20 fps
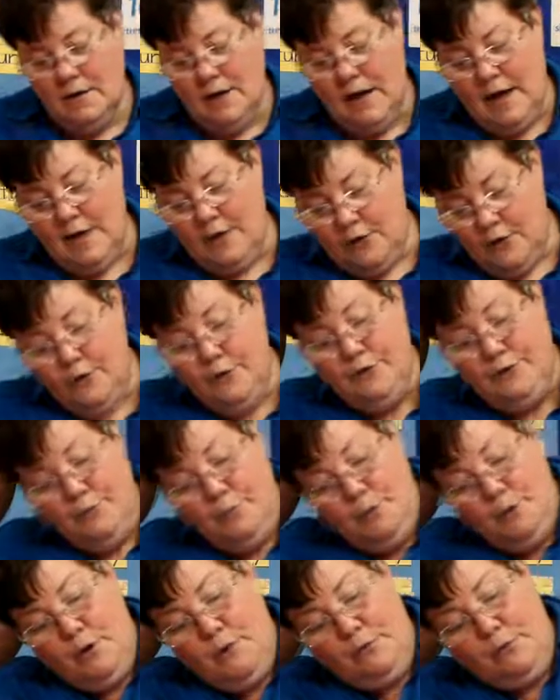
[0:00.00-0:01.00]
I could
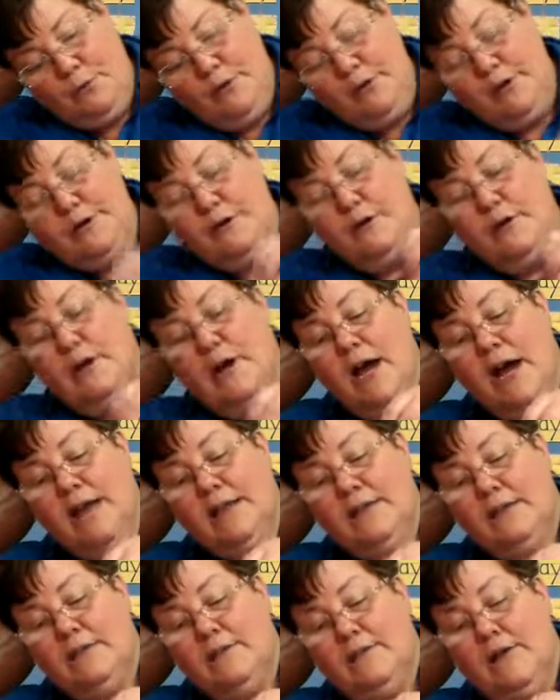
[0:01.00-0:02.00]
have put glitter
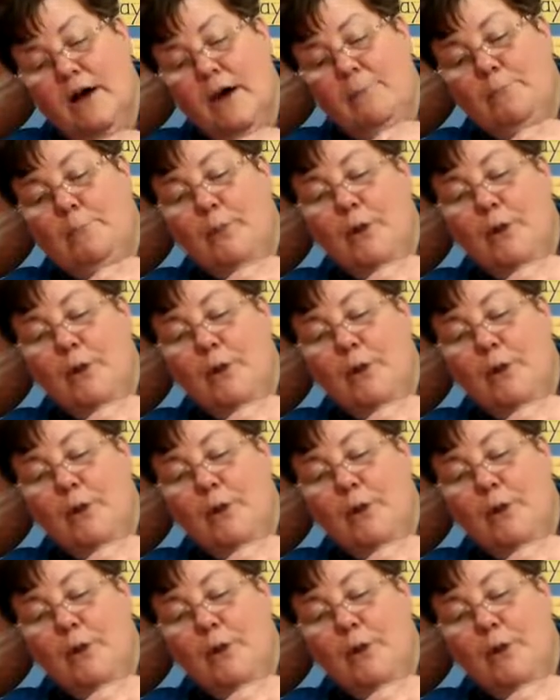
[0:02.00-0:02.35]
at the top